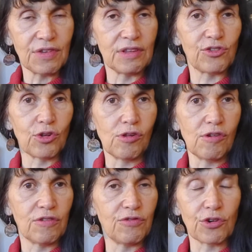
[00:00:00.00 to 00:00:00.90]
in
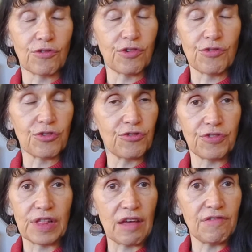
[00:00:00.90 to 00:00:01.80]
so for front
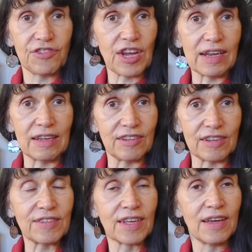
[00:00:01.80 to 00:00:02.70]
of life's
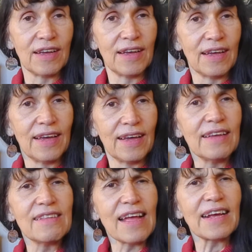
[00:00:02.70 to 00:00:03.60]
challenges.
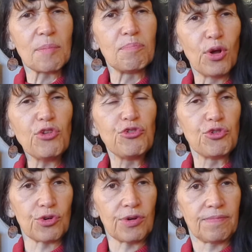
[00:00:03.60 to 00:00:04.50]
It's like a
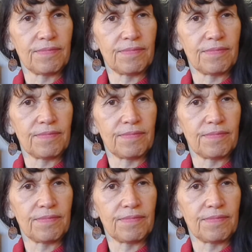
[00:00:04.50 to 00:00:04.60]
posture.